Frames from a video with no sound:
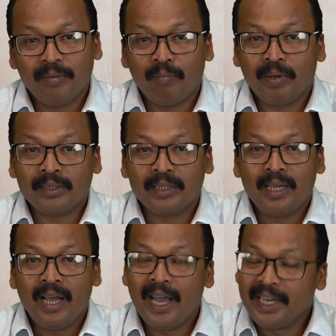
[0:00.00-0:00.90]
but
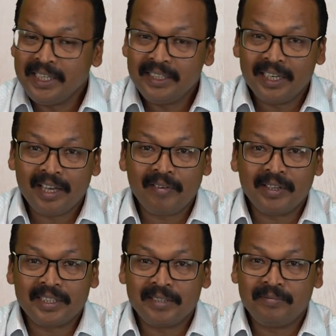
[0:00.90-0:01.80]
any
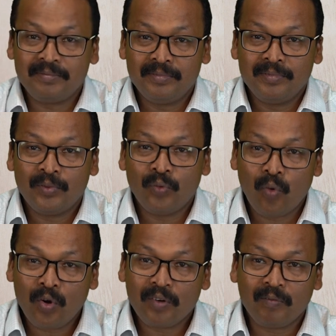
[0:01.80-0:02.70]
derivative
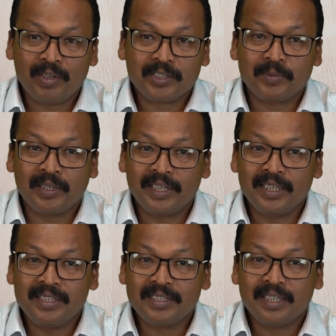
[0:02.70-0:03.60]
work must be
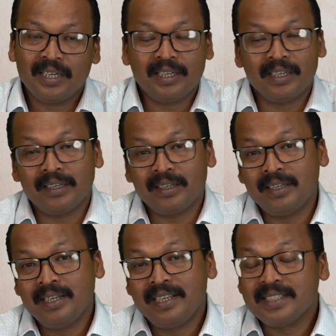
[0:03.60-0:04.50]
released under the
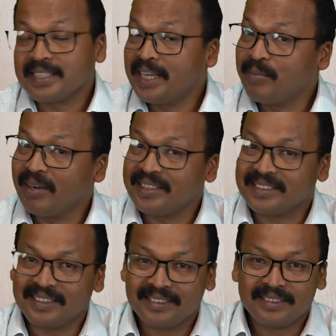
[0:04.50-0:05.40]
same
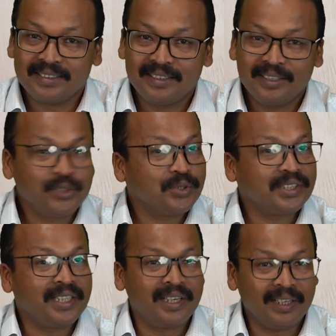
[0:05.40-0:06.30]
license, so
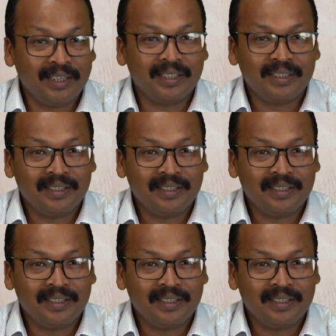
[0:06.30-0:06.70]
share alike.